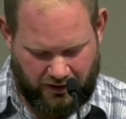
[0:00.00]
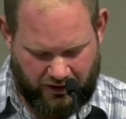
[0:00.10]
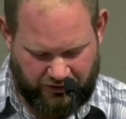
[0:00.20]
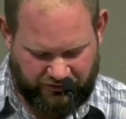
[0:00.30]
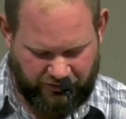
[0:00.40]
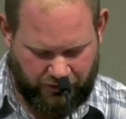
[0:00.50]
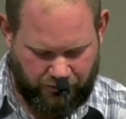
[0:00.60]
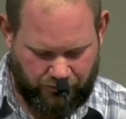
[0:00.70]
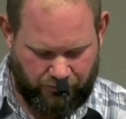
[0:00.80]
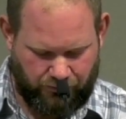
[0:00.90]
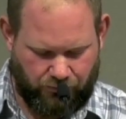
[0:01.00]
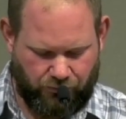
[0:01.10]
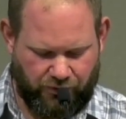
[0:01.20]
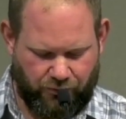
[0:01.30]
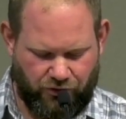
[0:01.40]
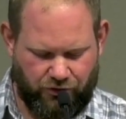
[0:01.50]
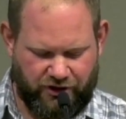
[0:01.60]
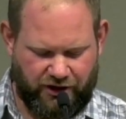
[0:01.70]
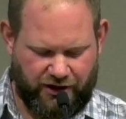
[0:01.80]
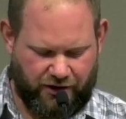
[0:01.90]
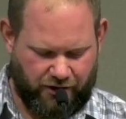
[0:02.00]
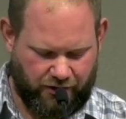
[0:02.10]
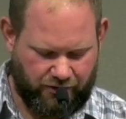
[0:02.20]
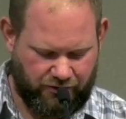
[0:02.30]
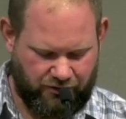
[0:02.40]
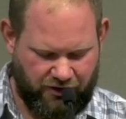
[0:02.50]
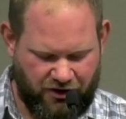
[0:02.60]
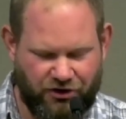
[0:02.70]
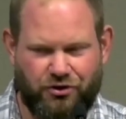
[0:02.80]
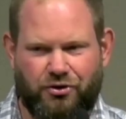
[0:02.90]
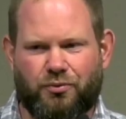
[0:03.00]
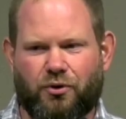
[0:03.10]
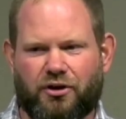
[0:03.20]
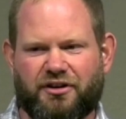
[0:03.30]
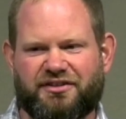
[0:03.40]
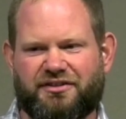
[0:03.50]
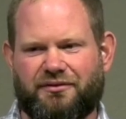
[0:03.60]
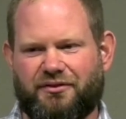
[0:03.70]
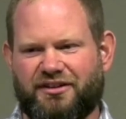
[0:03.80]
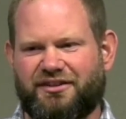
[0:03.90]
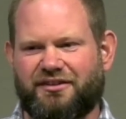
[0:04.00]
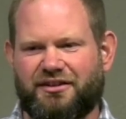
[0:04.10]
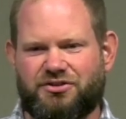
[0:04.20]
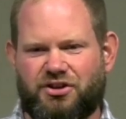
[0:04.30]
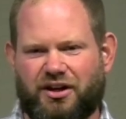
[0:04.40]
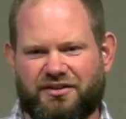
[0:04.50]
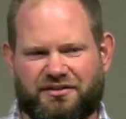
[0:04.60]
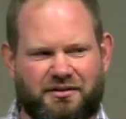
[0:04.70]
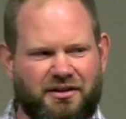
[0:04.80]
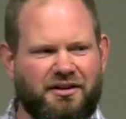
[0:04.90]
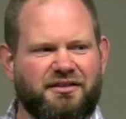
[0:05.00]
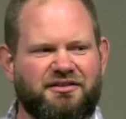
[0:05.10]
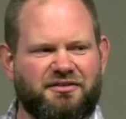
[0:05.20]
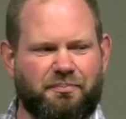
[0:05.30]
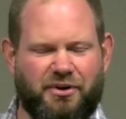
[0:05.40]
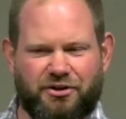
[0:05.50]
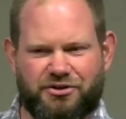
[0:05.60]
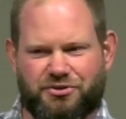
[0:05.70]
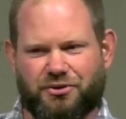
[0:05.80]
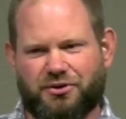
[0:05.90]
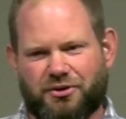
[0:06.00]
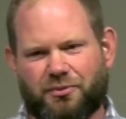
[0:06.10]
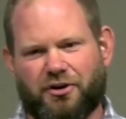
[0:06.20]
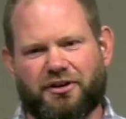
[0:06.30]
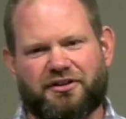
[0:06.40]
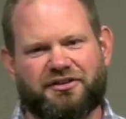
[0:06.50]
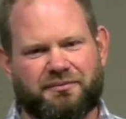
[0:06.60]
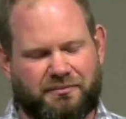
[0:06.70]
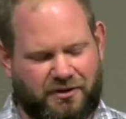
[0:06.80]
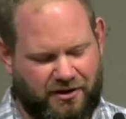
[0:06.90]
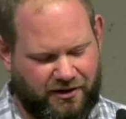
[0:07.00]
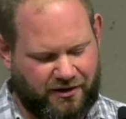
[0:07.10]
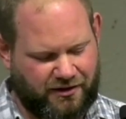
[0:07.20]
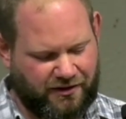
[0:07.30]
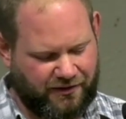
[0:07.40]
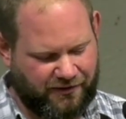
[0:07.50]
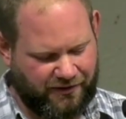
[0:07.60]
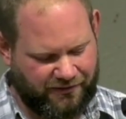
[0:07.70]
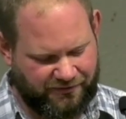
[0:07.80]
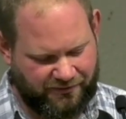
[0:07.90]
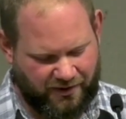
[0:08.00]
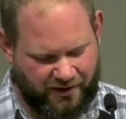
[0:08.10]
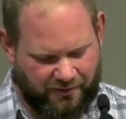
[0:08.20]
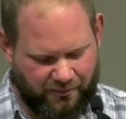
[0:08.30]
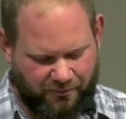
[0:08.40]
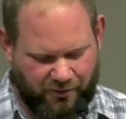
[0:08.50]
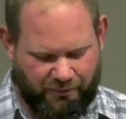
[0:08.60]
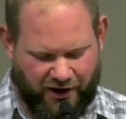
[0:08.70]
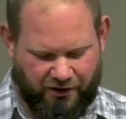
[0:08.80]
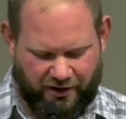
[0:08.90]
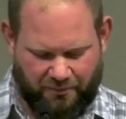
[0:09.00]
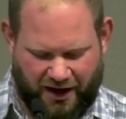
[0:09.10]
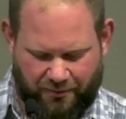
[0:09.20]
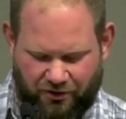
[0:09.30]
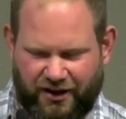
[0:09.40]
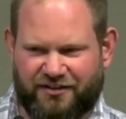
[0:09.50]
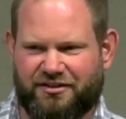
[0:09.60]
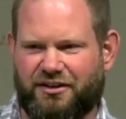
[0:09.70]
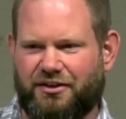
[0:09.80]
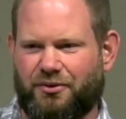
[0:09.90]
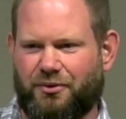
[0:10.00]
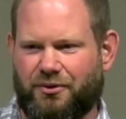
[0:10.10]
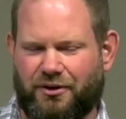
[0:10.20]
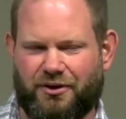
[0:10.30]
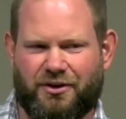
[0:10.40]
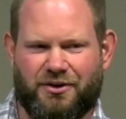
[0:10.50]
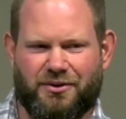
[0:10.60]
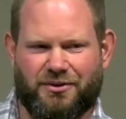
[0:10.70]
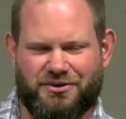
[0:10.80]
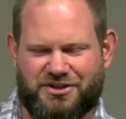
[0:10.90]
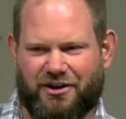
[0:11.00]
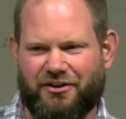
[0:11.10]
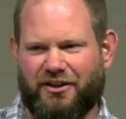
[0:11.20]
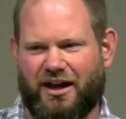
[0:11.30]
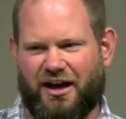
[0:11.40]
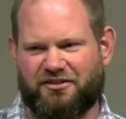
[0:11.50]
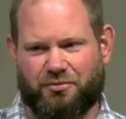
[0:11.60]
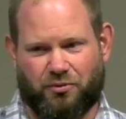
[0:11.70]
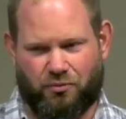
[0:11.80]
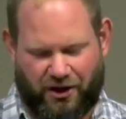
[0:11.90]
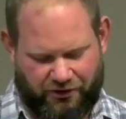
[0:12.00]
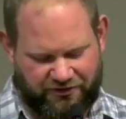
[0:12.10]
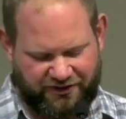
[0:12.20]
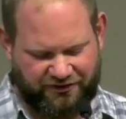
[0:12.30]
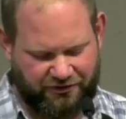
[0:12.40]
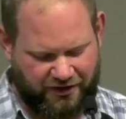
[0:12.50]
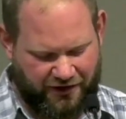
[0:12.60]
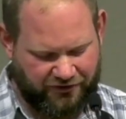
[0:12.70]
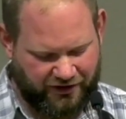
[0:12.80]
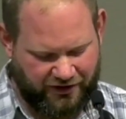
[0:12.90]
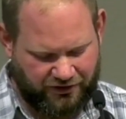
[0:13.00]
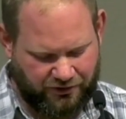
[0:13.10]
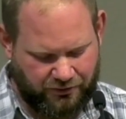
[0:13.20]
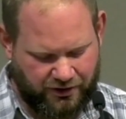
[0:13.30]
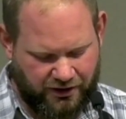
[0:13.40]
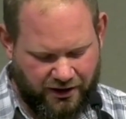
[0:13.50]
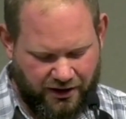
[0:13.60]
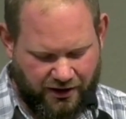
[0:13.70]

And so when we're looking at our good works, this isn't just spiritual good works uh, of uh, preparing a Bible lesson or, or sharing the gospel. While those things are definitely included,